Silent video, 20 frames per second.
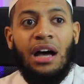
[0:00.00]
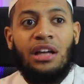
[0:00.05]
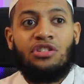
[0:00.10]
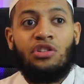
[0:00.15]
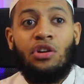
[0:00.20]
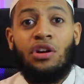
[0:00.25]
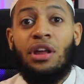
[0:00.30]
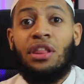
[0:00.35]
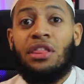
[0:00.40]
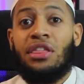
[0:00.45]

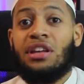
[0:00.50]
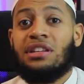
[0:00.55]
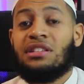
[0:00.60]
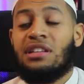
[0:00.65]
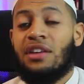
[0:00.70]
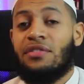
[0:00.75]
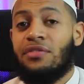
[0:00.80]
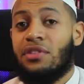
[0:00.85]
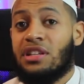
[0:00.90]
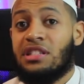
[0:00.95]
certain things,
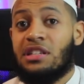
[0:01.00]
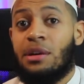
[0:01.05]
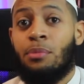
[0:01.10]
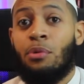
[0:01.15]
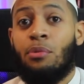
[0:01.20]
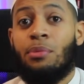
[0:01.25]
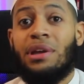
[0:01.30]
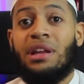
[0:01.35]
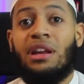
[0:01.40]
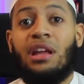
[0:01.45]
like for
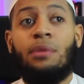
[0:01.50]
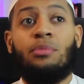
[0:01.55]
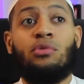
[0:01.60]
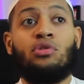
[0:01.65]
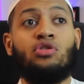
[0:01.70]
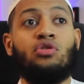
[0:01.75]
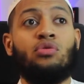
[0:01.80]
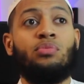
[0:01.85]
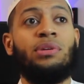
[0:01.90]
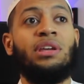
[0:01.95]
example being able
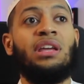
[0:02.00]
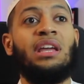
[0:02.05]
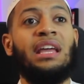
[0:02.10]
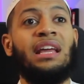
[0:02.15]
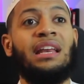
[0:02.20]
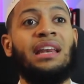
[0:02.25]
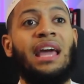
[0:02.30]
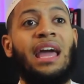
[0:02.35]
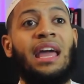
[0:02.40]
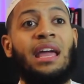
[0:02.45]
to
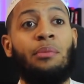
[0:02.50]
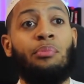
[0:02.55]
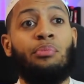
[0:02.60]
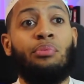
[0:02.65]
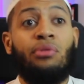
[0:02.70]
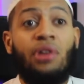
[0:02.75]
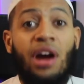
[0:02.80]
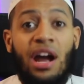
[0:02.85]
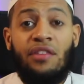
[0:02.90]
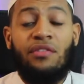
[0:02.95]
be in a
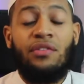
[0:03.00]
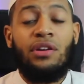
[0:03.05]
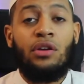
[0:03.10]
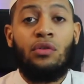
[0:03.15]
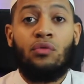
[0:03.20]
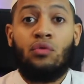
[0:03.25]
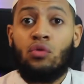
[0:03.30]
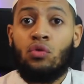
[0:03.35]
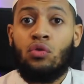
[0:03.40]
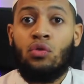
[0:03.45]

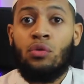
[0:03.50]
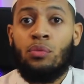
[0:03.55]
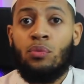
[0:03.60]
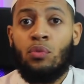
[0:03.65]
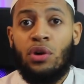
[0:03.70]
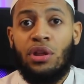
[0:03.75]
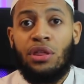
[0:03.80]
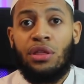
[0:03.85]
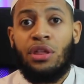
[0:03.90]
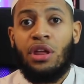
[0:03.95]
private room
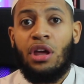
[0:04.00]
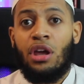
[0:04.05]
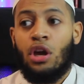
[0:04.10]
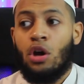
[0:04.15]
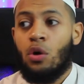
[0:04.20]
with